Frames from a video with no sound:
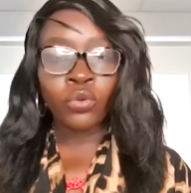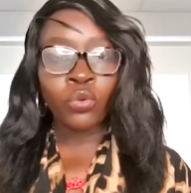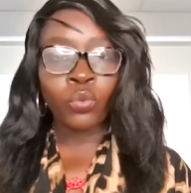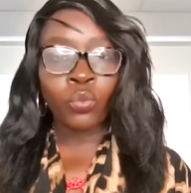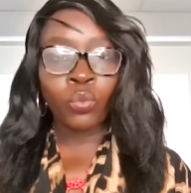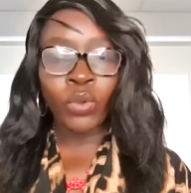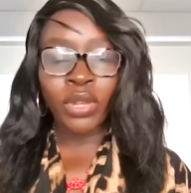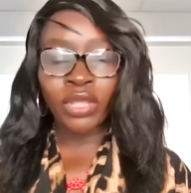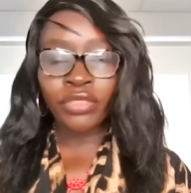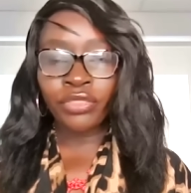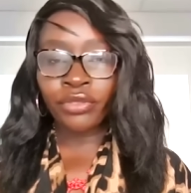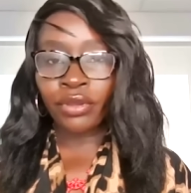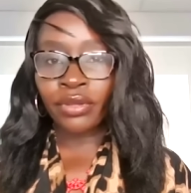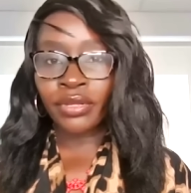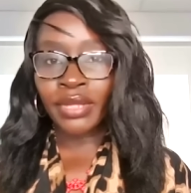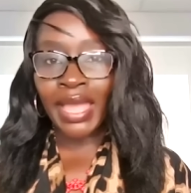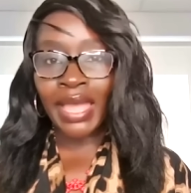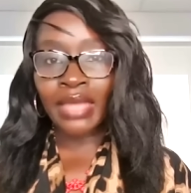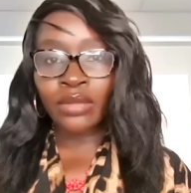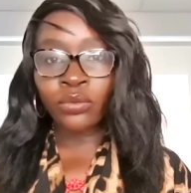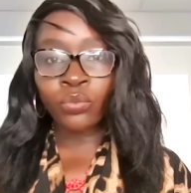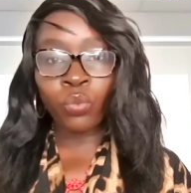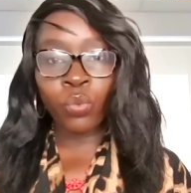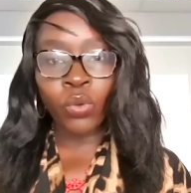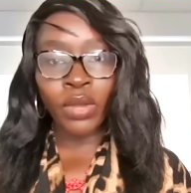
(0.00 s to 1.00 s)
whether or
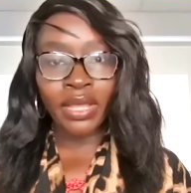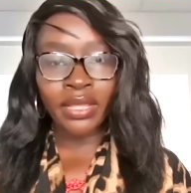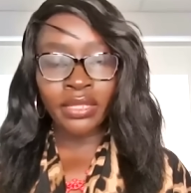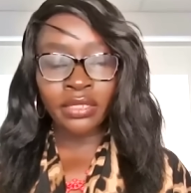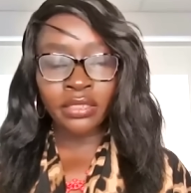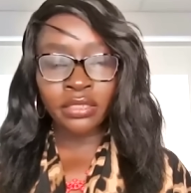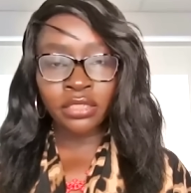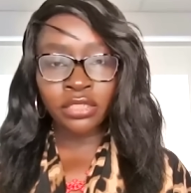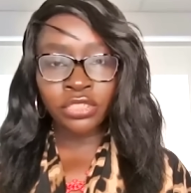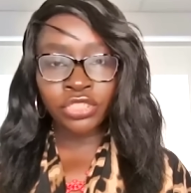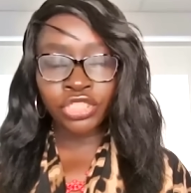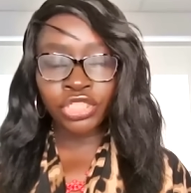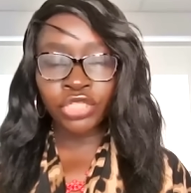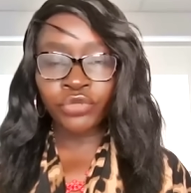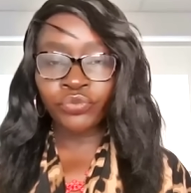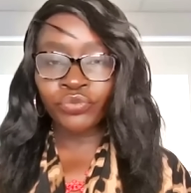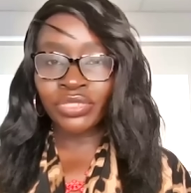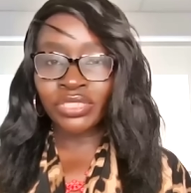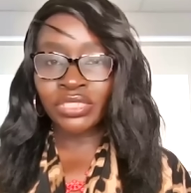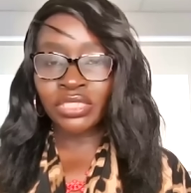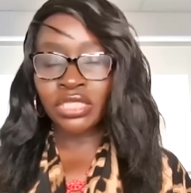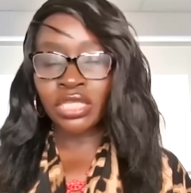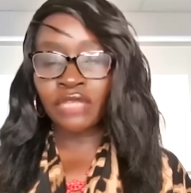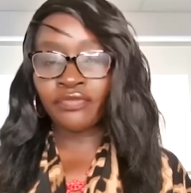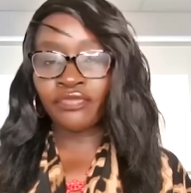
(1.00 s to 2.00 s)
not, one, she
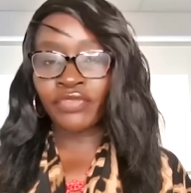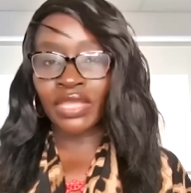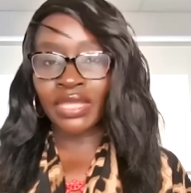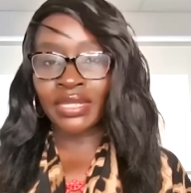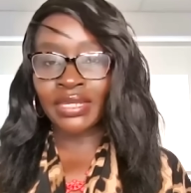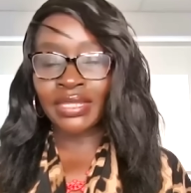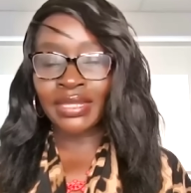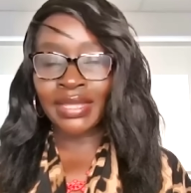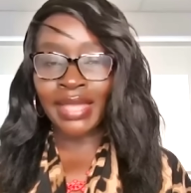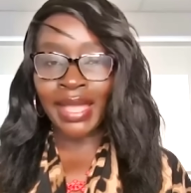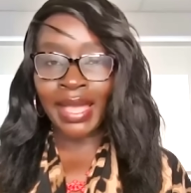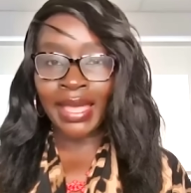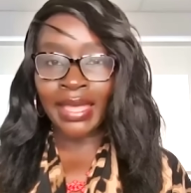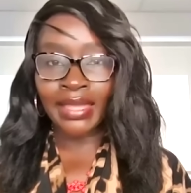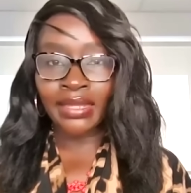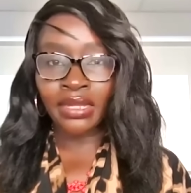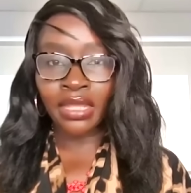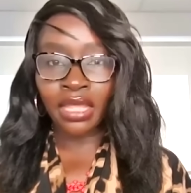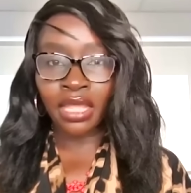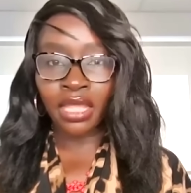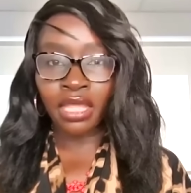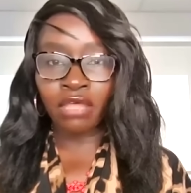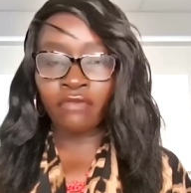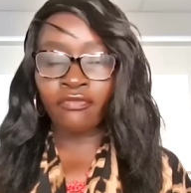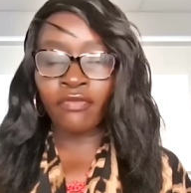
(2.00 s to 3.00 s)
received any
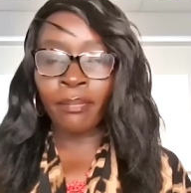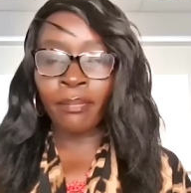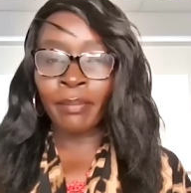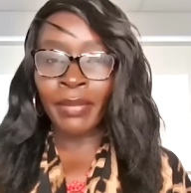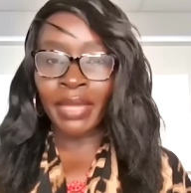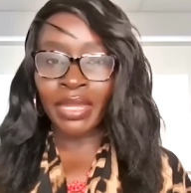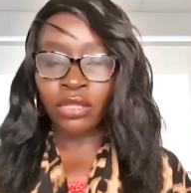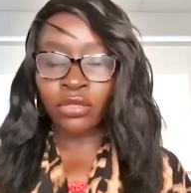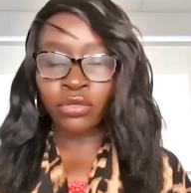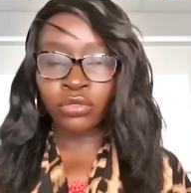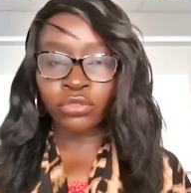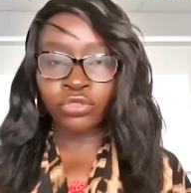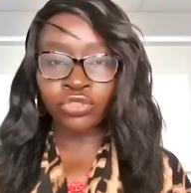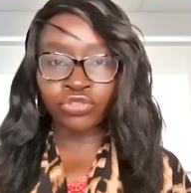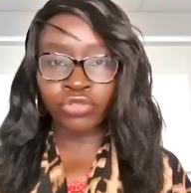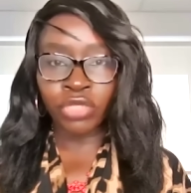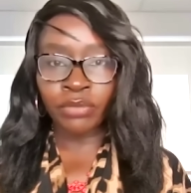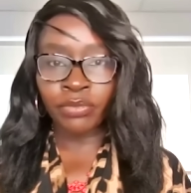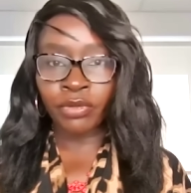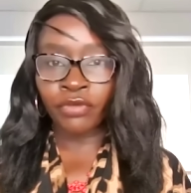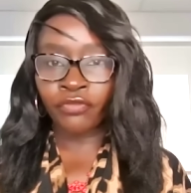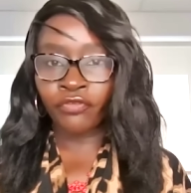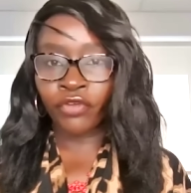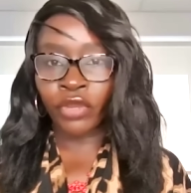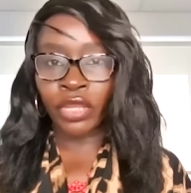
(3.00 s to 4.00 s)
kind of medical
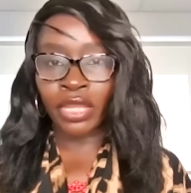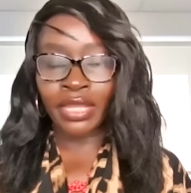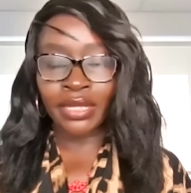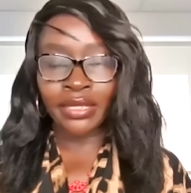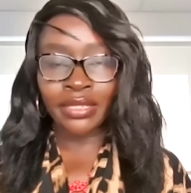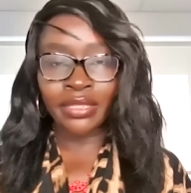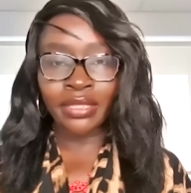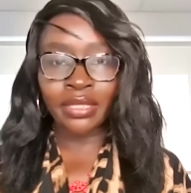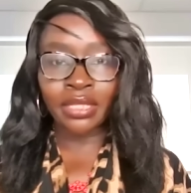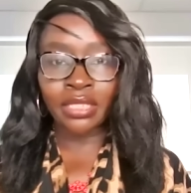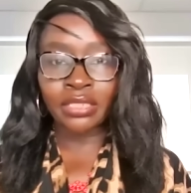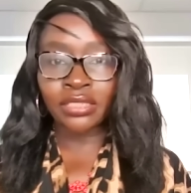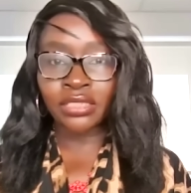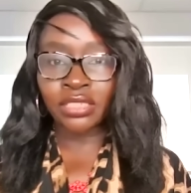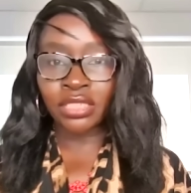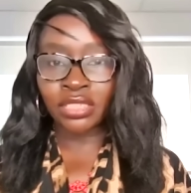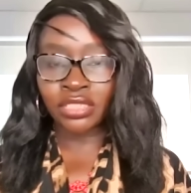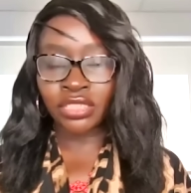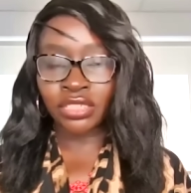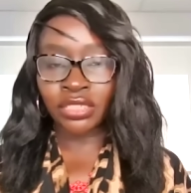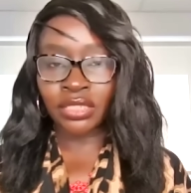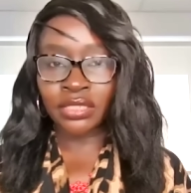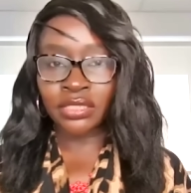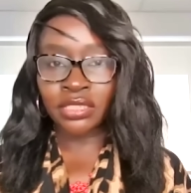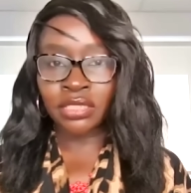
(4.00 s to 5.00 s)
treatment for any
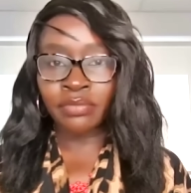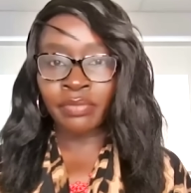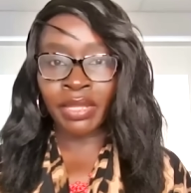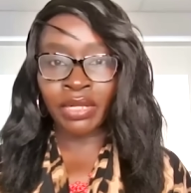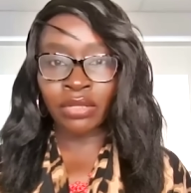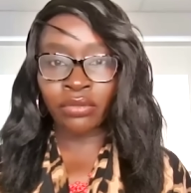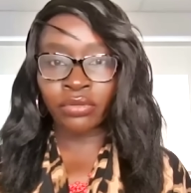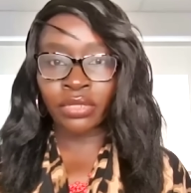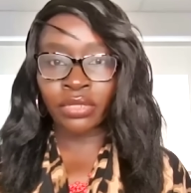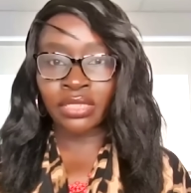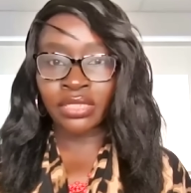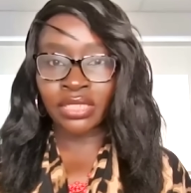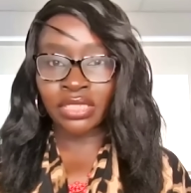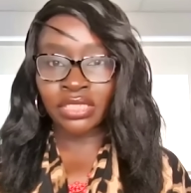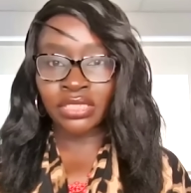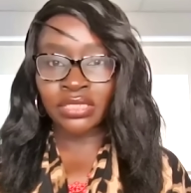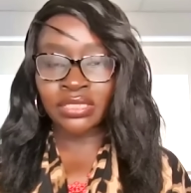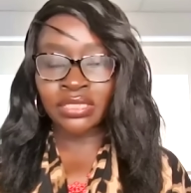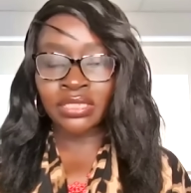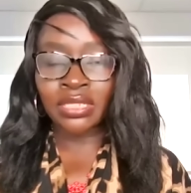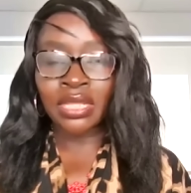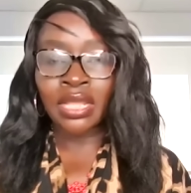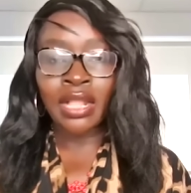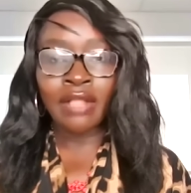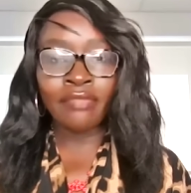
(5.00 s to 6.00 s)
conditions, medical
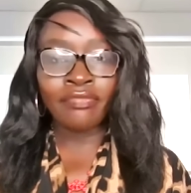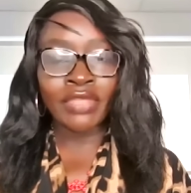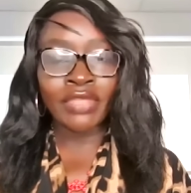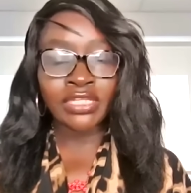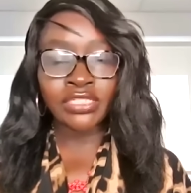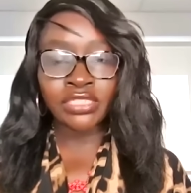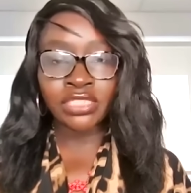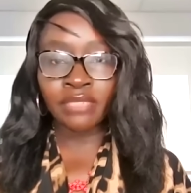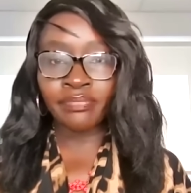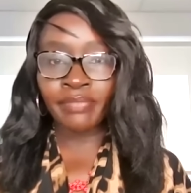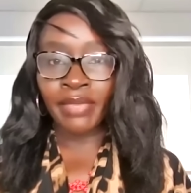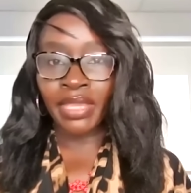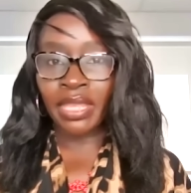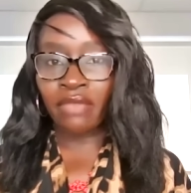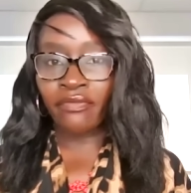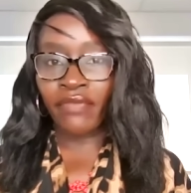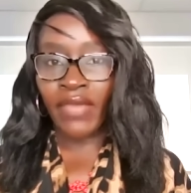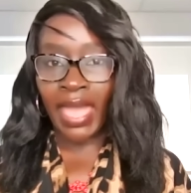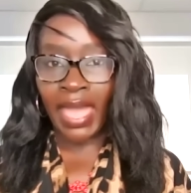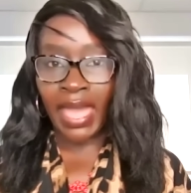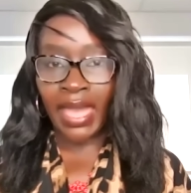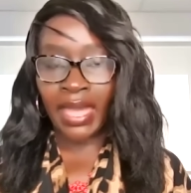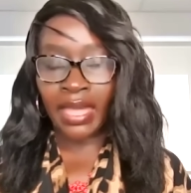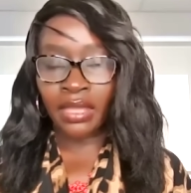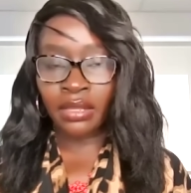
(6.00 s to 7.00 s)
conditions that she may have
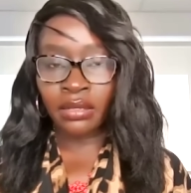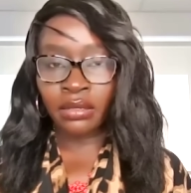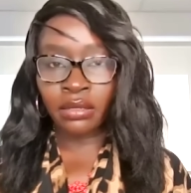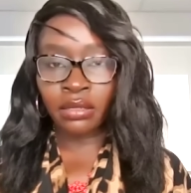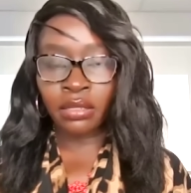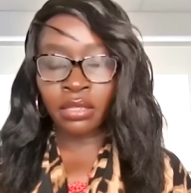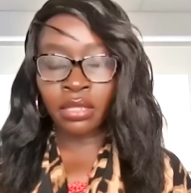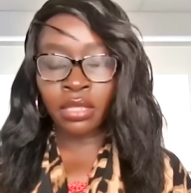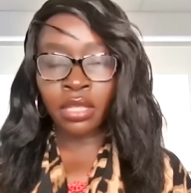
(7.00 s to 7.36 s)
had.